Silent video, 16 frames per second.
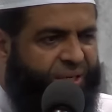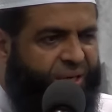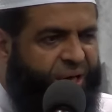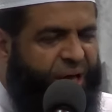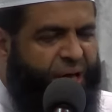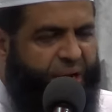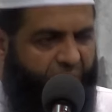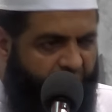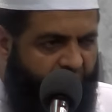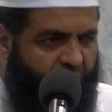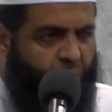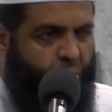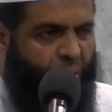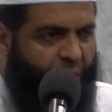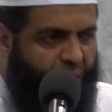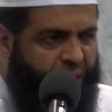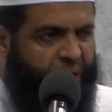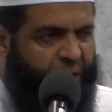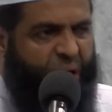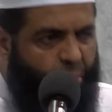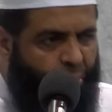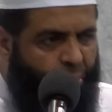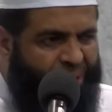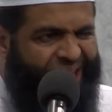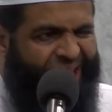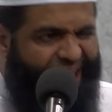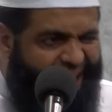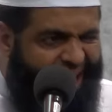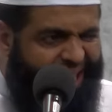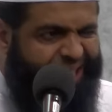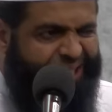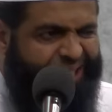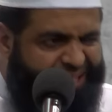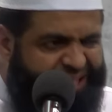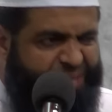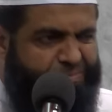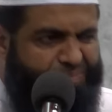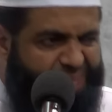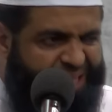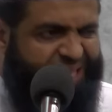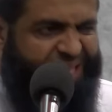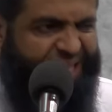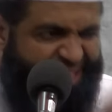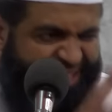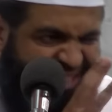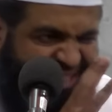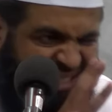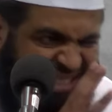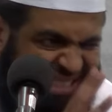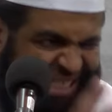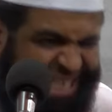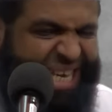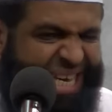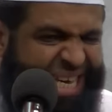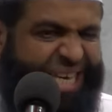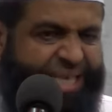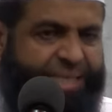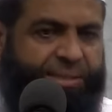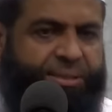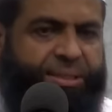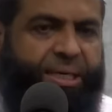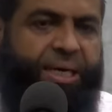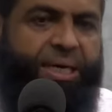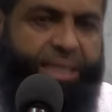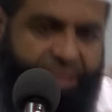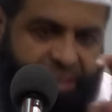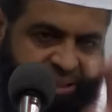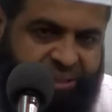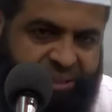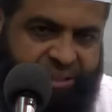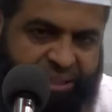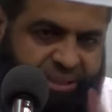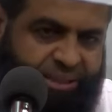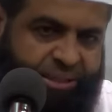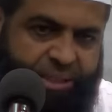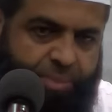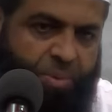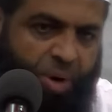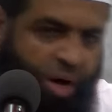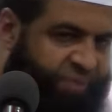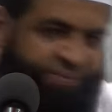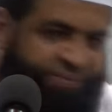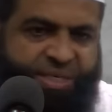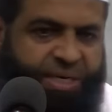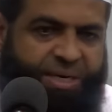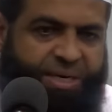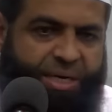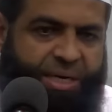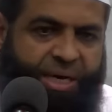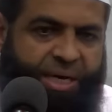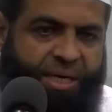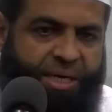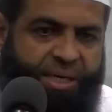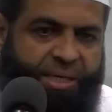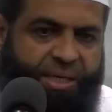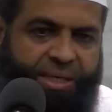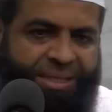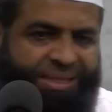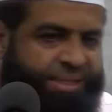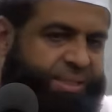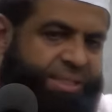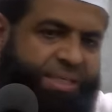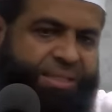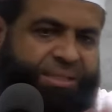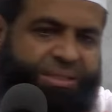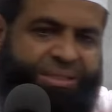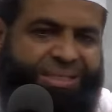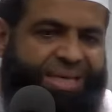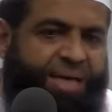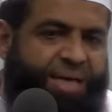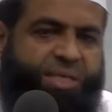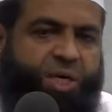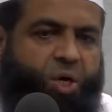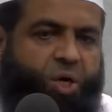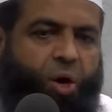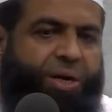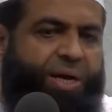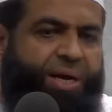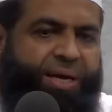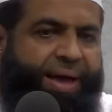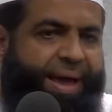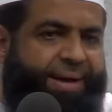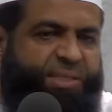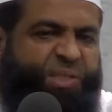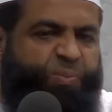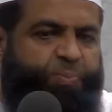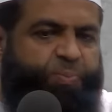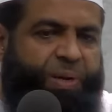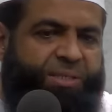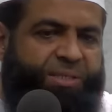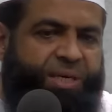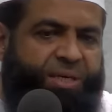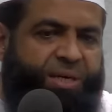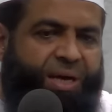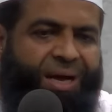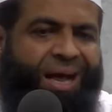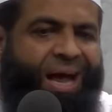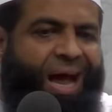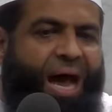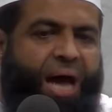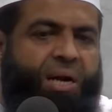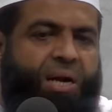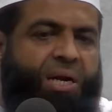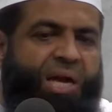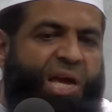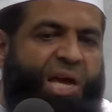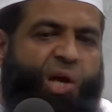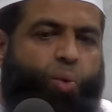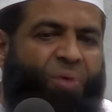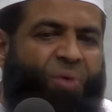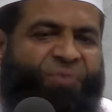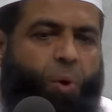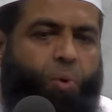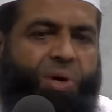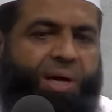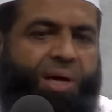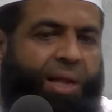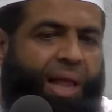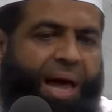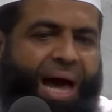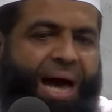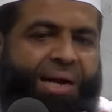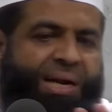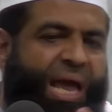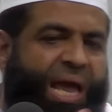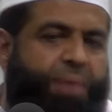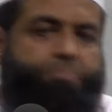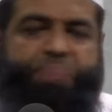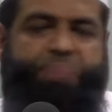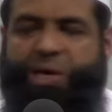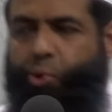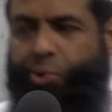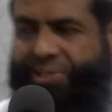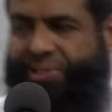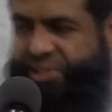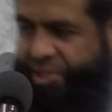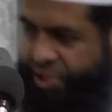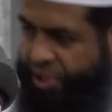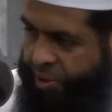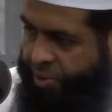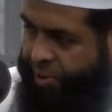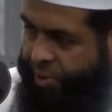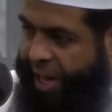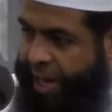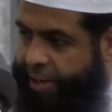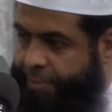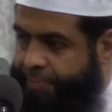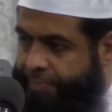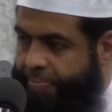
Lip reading: and how Allah will ultimately seize the system of tyranny. This is categoric, explicit, unequivocal, unambiguous in the Quran.